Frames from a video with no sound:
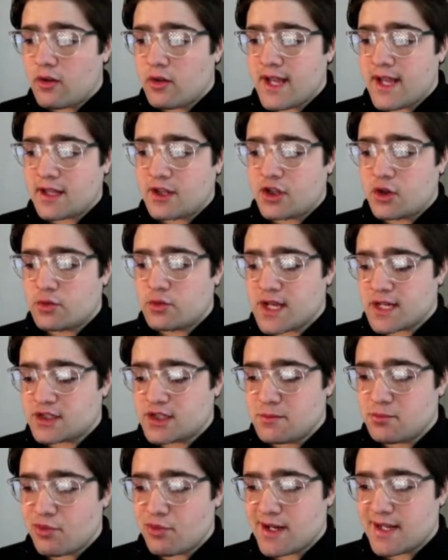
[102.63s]
he had to do was actually
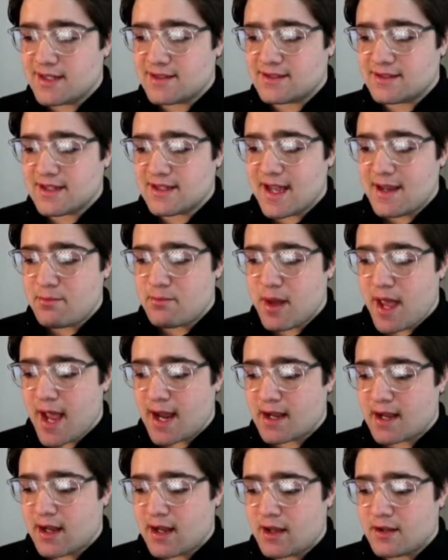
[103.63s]
bring his knight
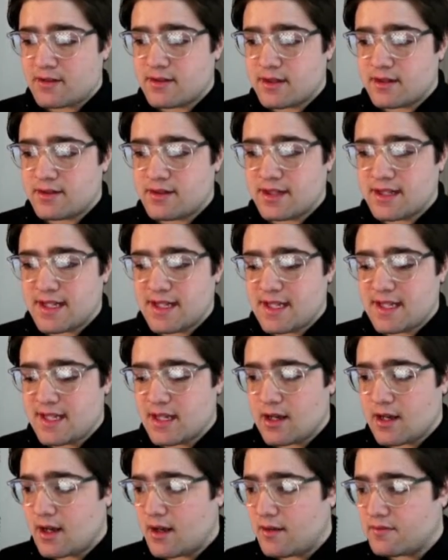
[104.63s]
back to
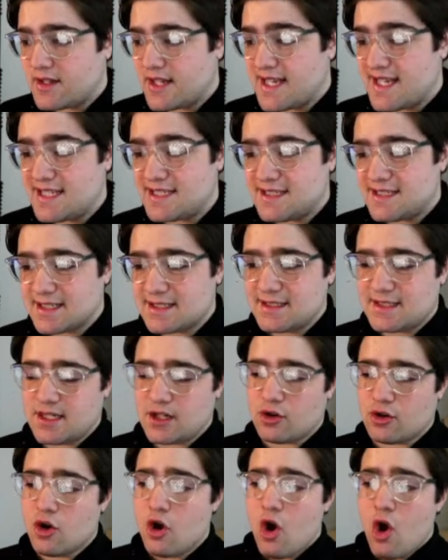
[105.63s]
e6 here.